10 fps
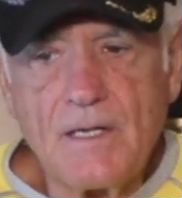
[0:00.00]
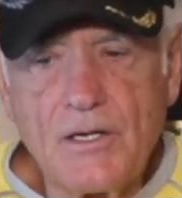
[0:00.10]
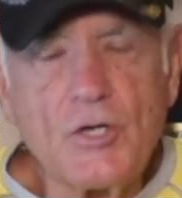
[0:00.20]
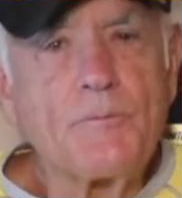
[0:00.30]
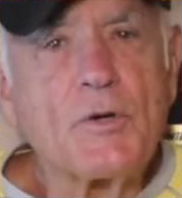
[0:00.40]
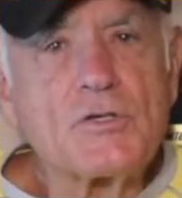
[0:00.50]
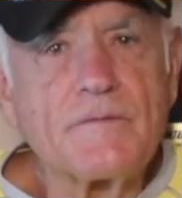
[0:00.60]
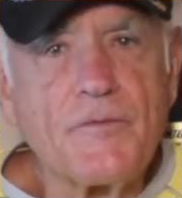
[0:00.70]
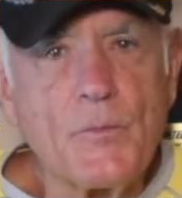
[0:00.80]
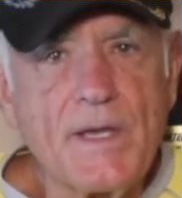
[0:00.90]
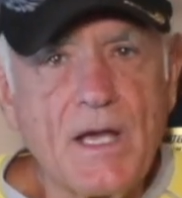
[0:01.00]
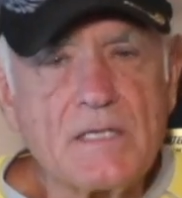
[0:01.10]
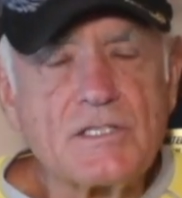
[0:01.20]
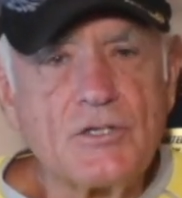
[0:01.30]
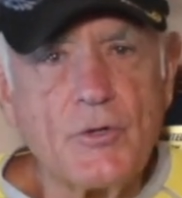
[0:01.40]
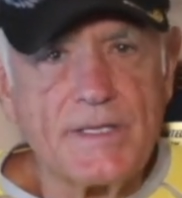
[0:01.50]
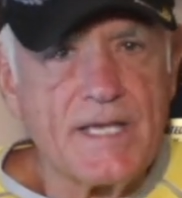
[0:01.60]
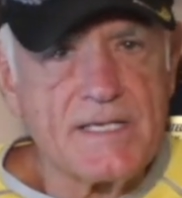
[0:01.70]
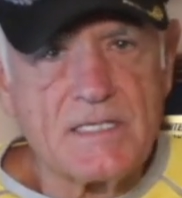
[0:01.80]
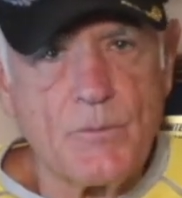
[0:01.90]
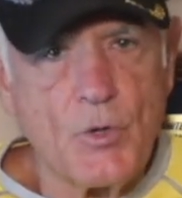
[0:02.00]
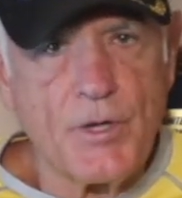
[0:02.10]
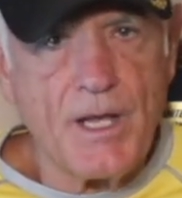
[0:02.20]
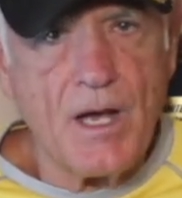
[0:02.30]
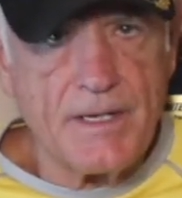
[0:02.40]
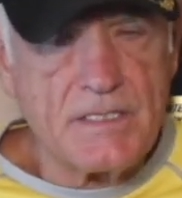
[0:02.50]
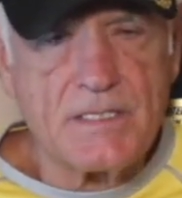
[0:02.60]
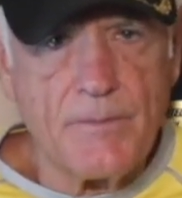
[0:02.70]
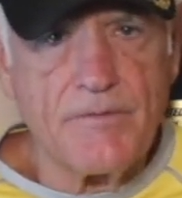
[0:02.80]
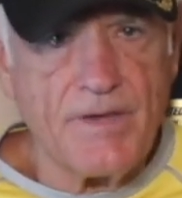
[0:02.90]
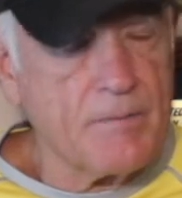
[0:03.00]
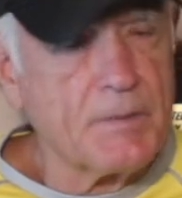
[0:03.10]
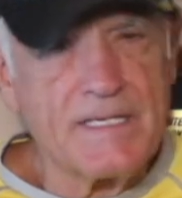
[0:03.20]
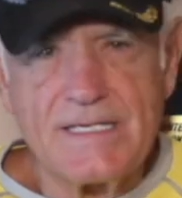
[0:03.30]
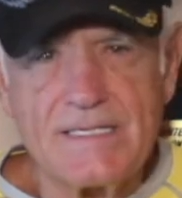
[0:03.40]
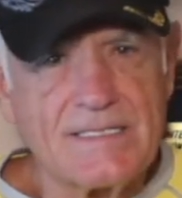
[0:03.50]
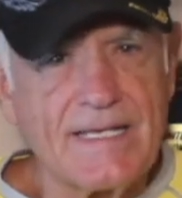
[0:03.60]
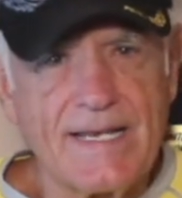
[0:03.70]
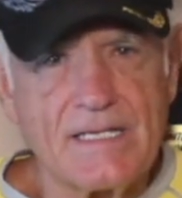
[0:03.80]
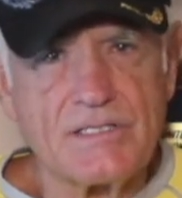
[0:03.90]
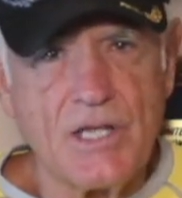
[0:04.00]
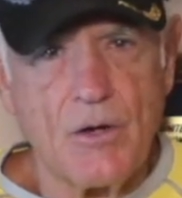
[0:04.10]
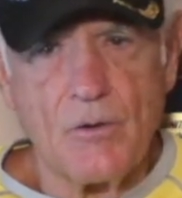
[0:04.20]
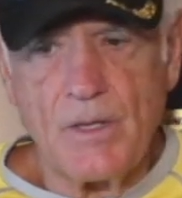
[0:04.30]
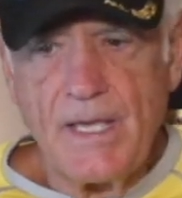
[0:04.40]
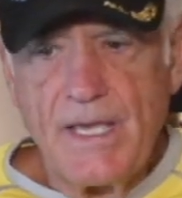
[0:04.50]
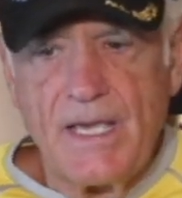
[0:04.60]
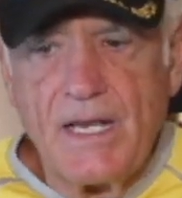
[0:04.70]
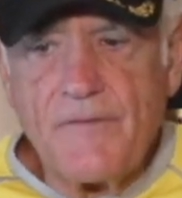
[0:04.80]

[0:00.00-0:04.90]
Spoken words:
good person for us to do a testimony on in some event, please let us know. And